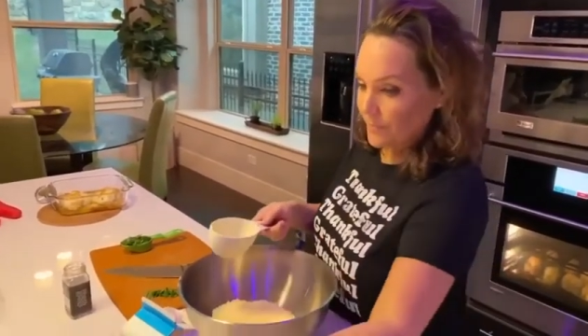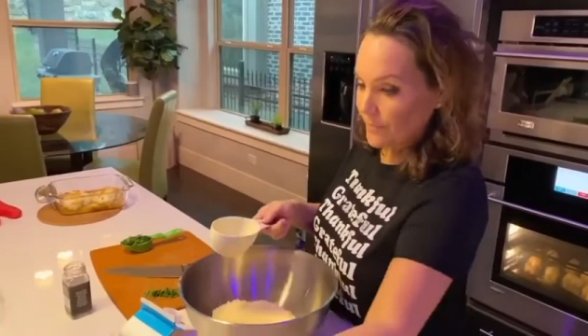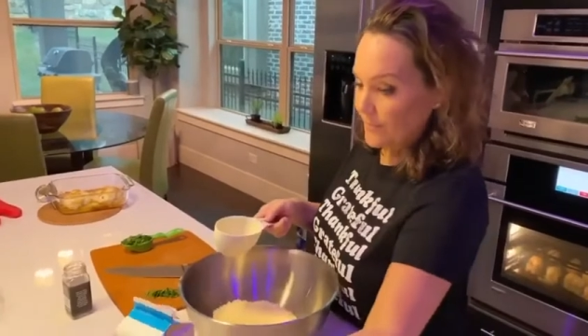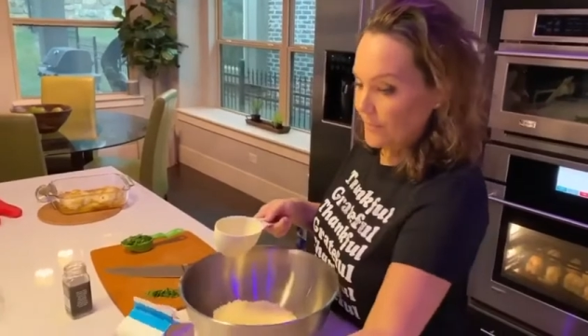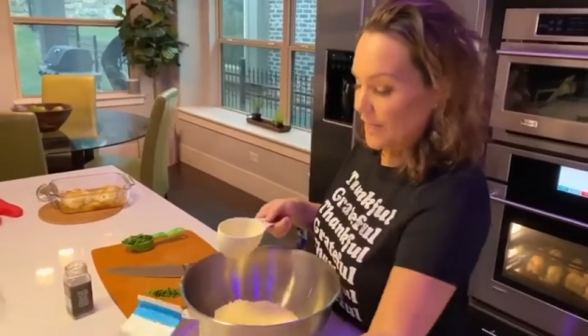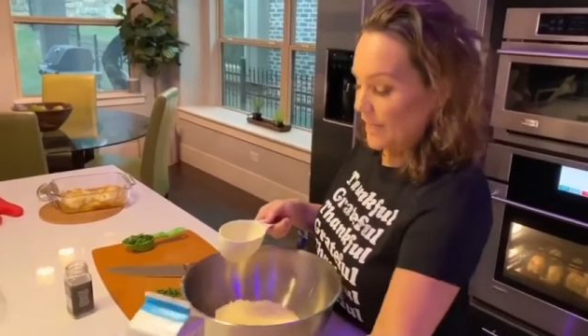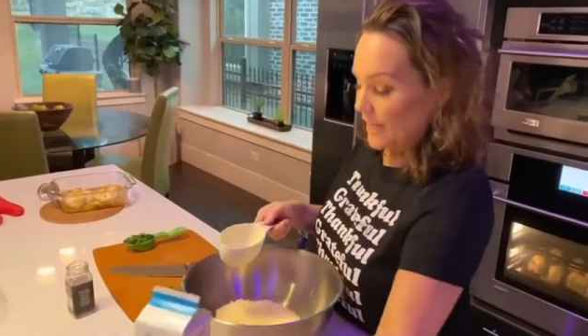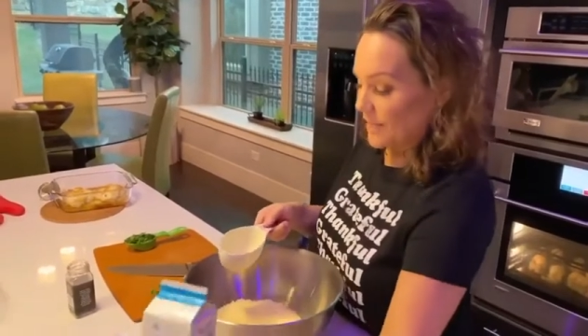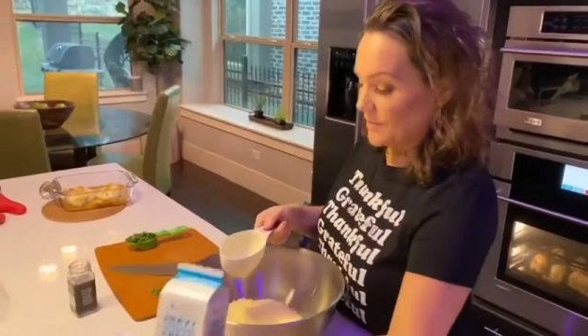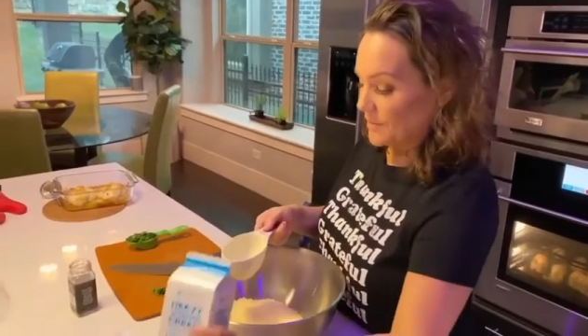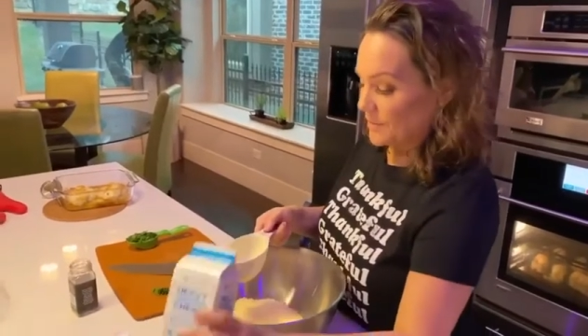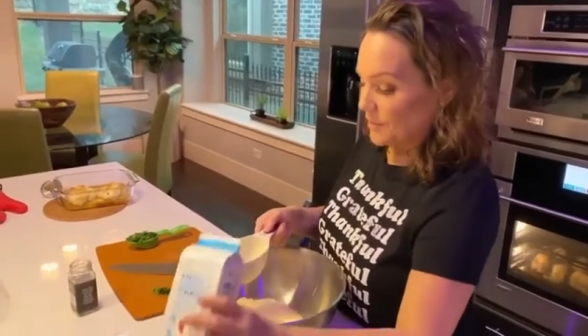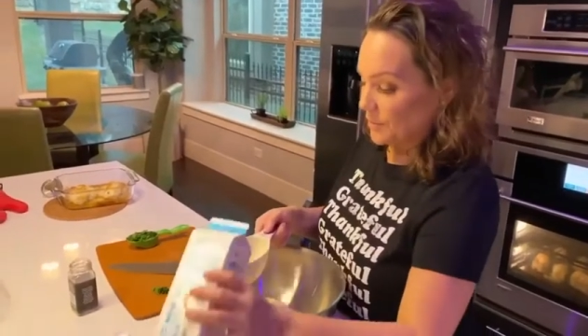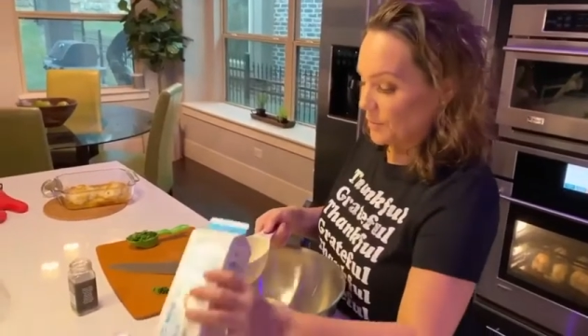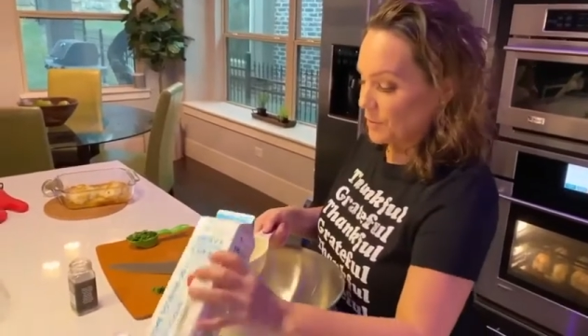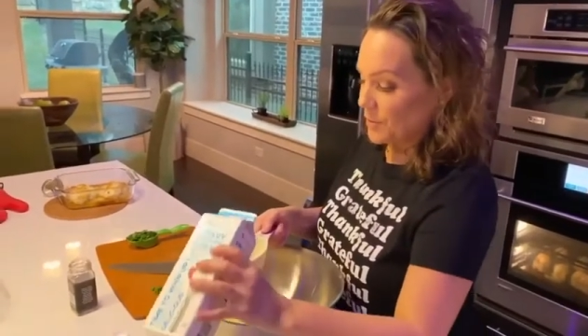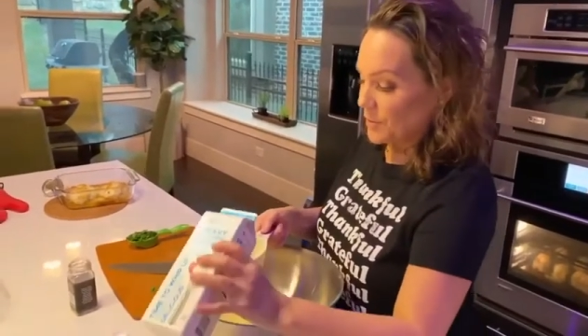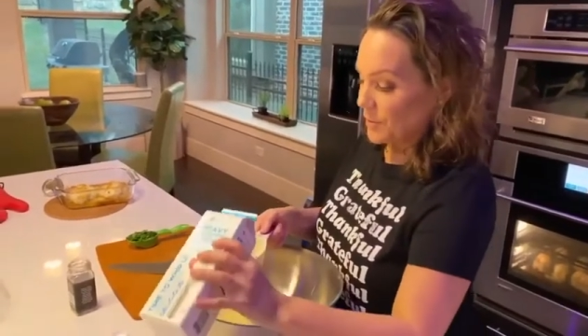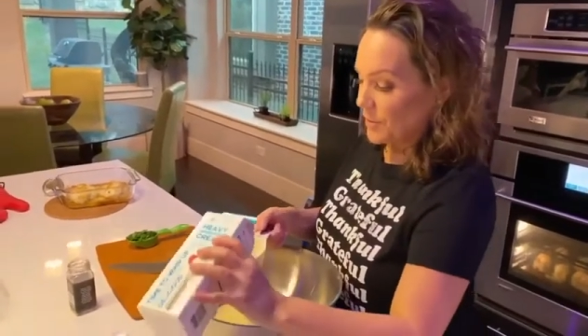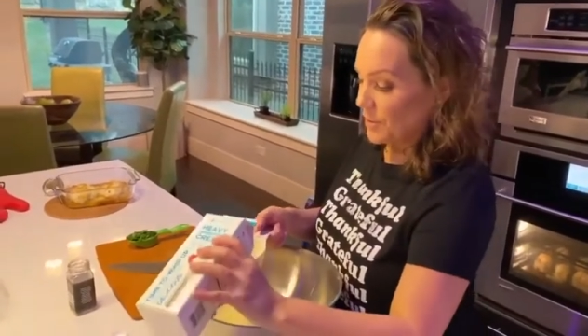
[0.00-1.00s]
That's
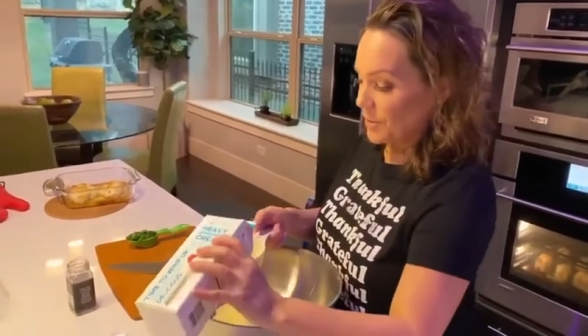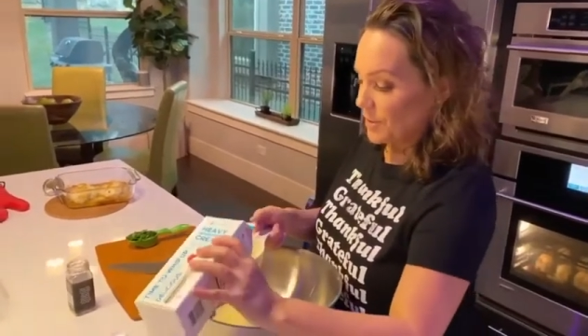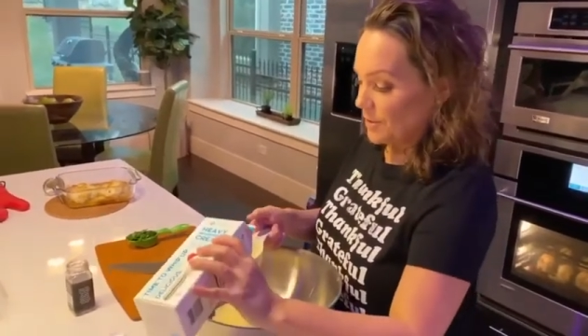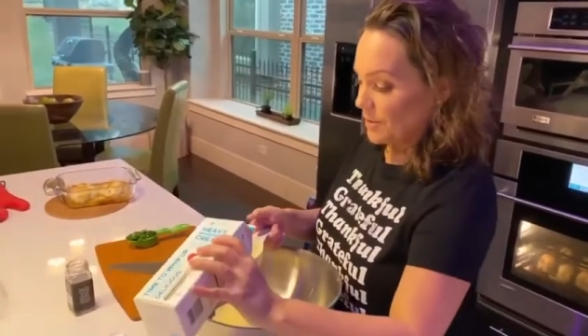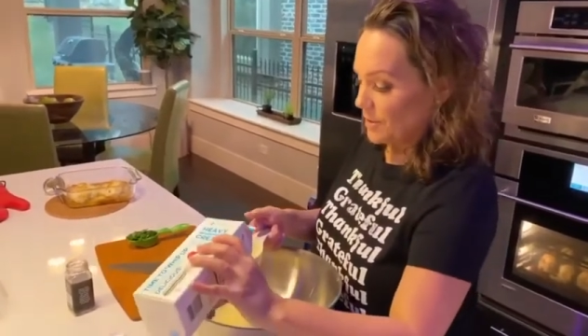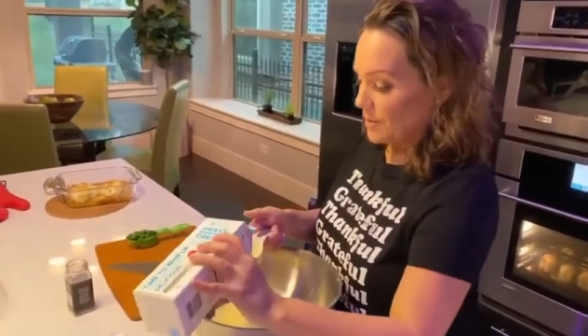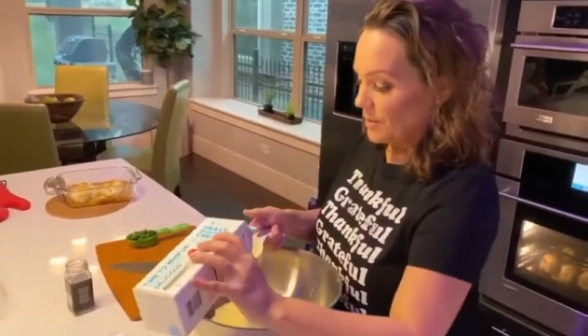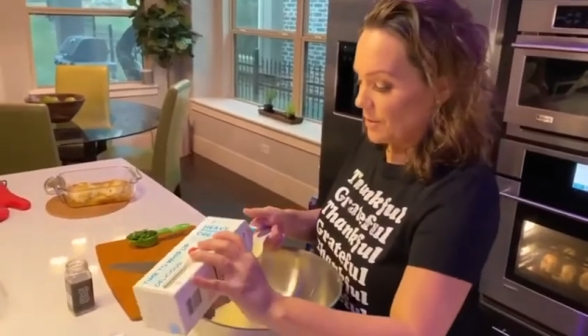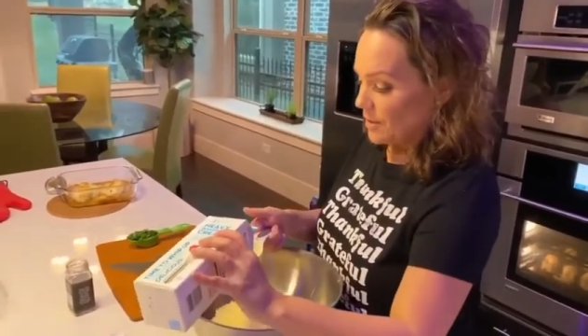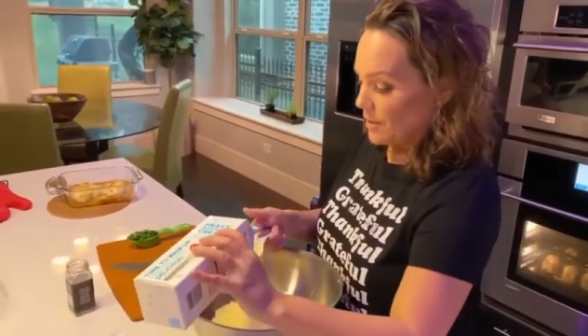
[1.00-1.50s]
so good.